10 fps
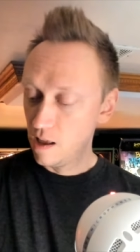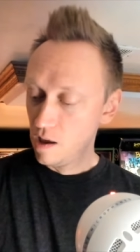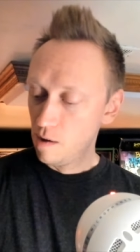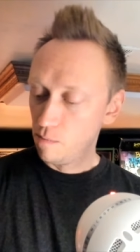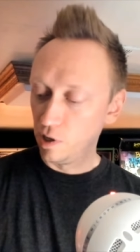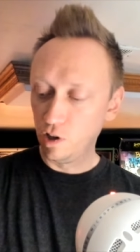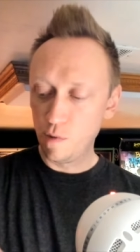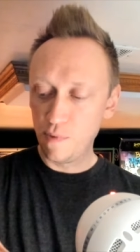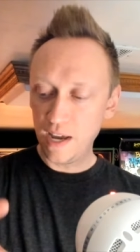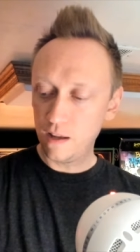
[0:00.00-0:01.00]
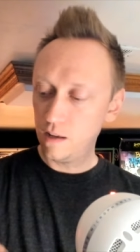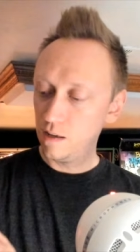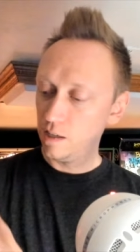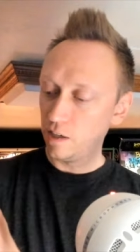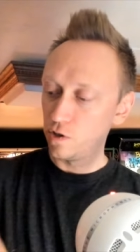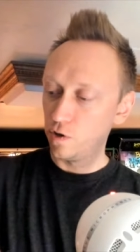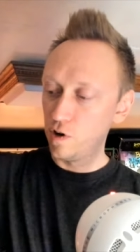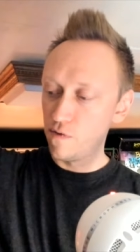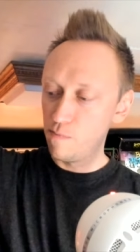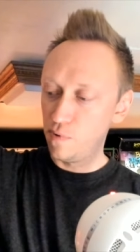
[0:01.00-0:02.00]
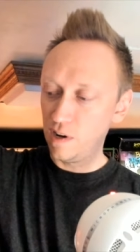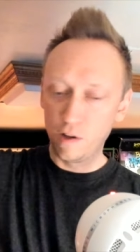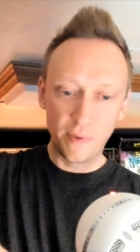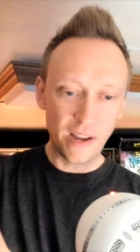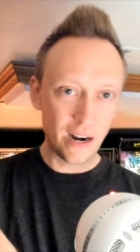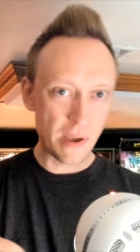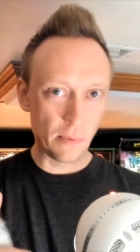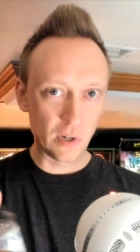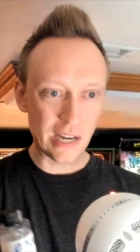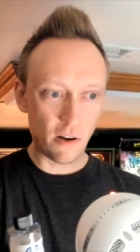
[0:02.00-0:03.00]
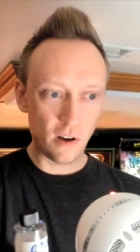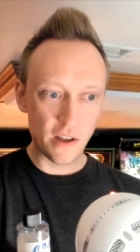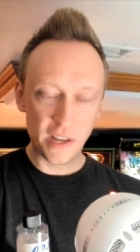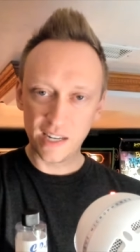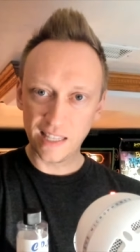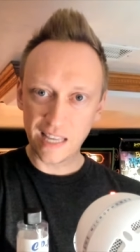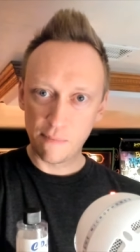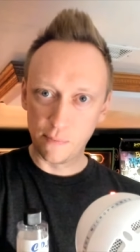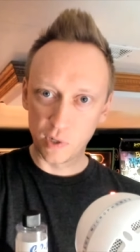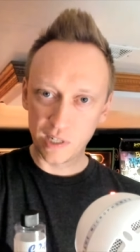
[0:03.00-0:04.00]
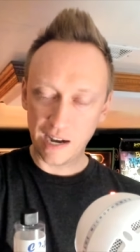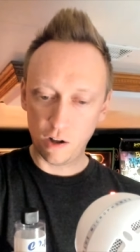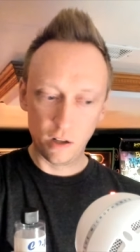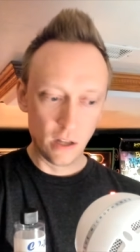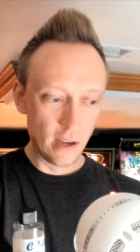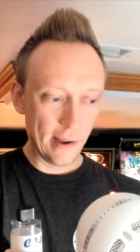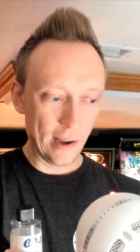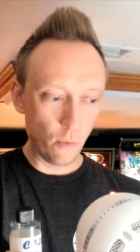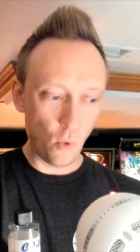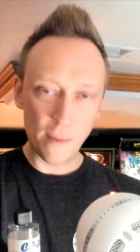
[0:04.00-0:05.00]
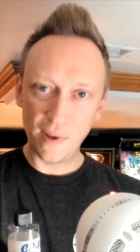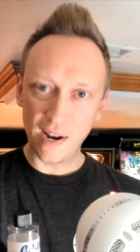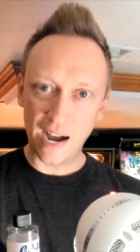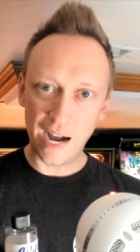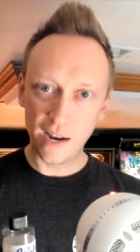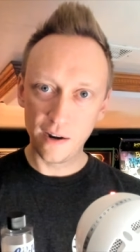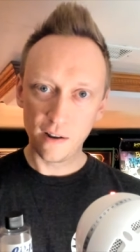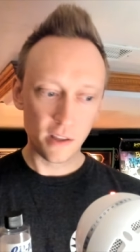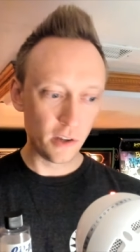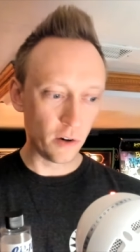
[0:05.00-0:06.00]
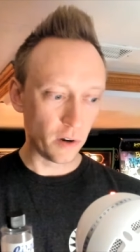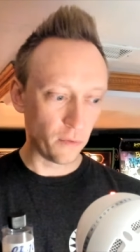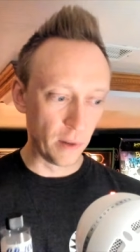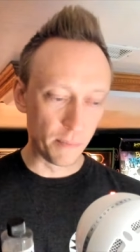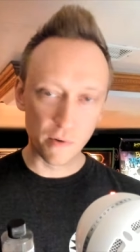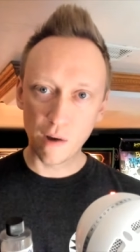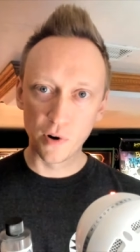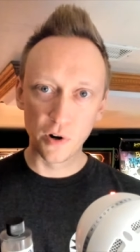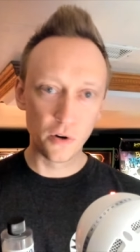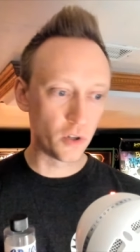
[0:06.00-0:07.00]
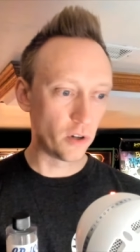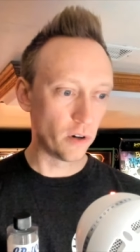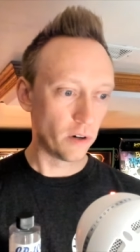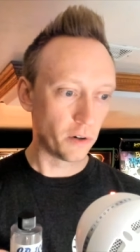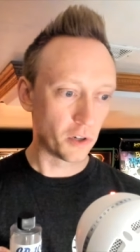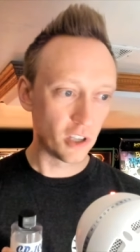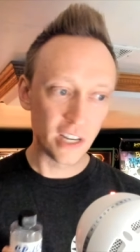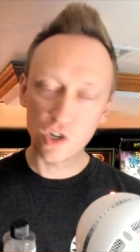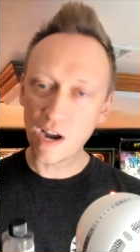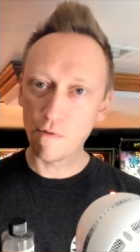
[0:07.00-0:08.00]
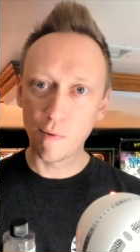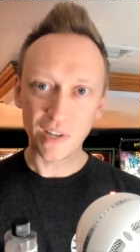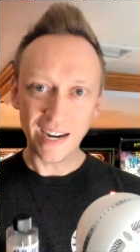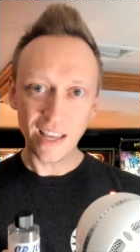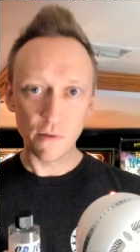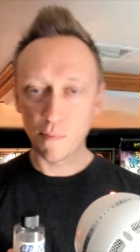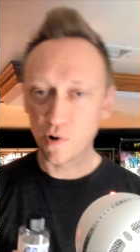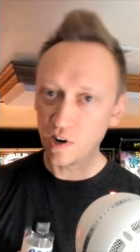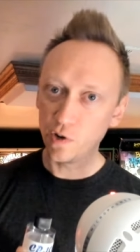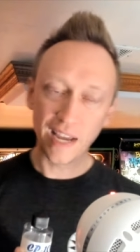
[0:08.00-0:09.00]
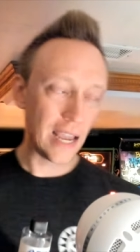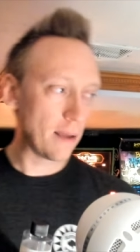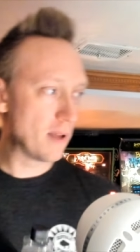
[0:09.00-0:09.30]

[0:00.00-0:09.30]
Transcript: Put a little bit, you know, turn it over, put a little bit on a paper towel, and then take that paper towel and wipe it on your flipper rubbers, your slingshot rubbers, any of the rubber on your game,